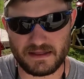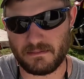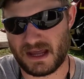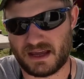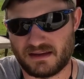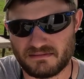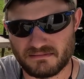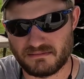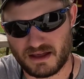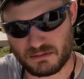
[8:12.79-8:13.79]
They make
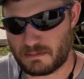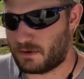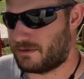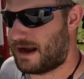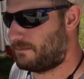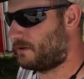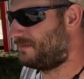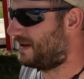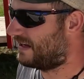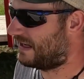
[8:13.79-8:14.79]
a 3-point wrapper,
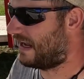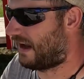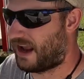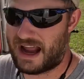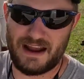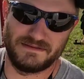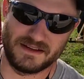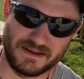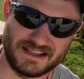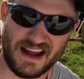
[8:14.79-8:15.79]
but I have
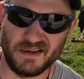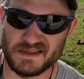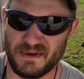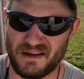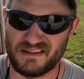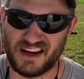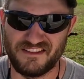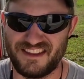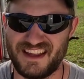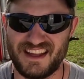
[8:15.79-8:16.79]
serious doubts about kind
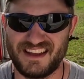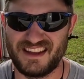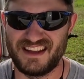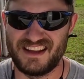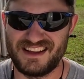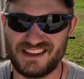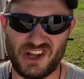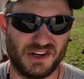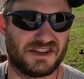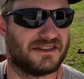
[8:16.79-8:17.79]
of the
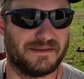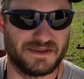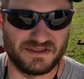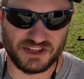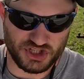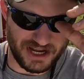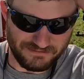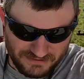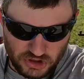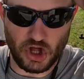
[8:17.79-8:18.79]
long-term
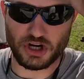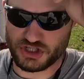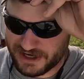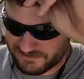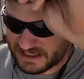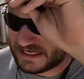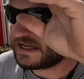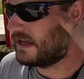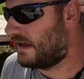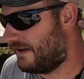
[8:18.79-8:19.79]
longevity
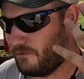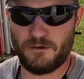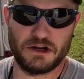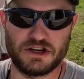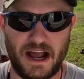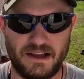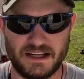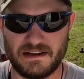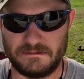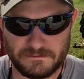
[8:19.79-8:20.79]
and
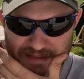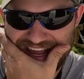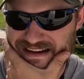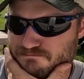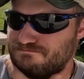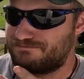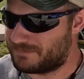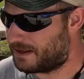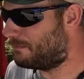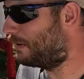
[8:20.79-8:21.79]
functionality of that
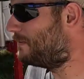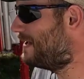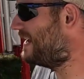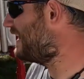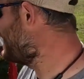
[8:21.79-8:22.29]
implement.